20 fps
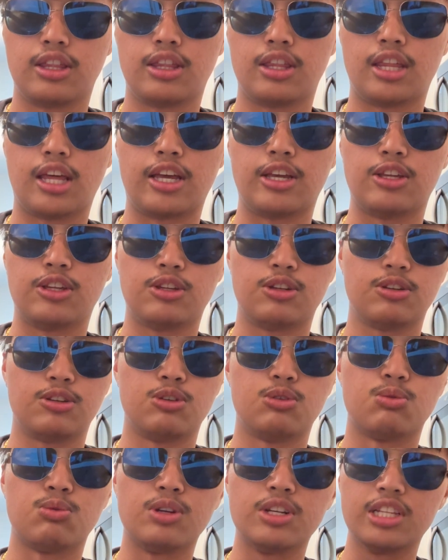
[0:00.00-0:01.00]
that
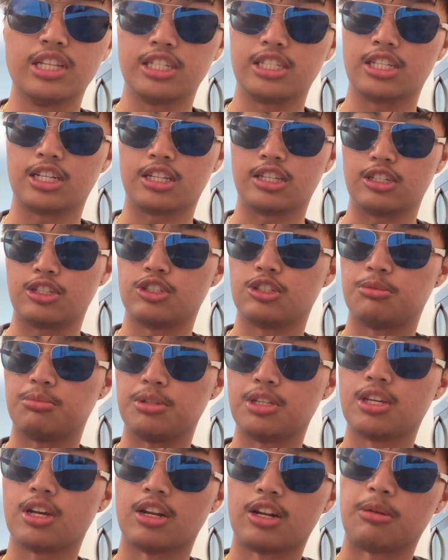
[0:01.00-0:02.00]
you realistically should be
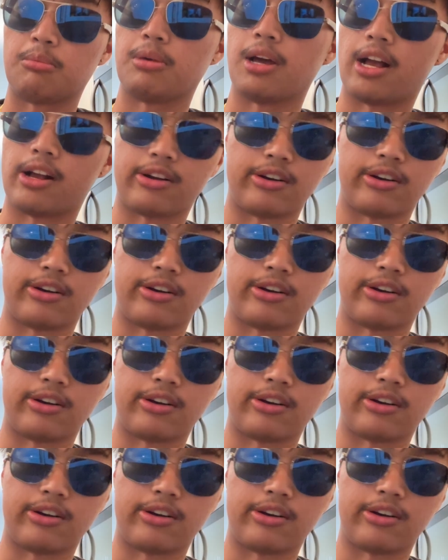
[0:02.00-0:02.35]
cutting back